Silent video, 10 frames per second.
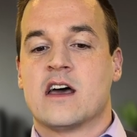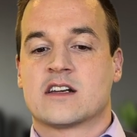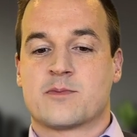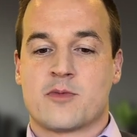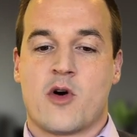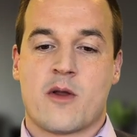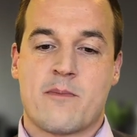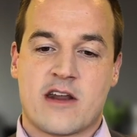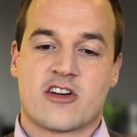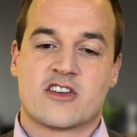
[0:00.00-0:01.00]
to promote a
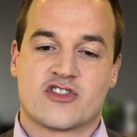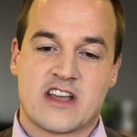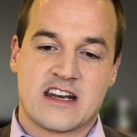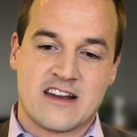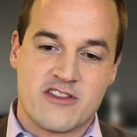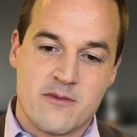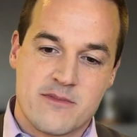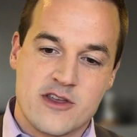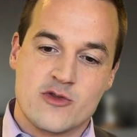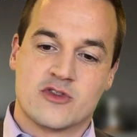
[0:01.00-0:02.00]
better understanding of the
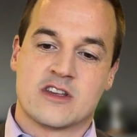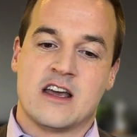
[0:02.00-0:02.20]
abuse